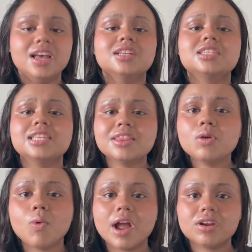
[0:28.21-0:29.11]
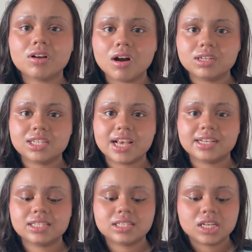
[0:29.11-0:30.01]
To set the wider
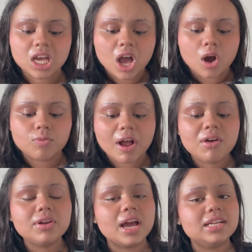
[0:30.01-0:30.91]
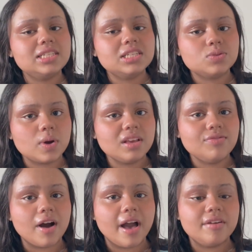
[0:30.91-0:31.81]
context, around
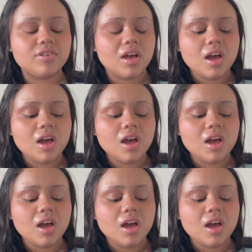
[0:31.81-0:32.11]
1925,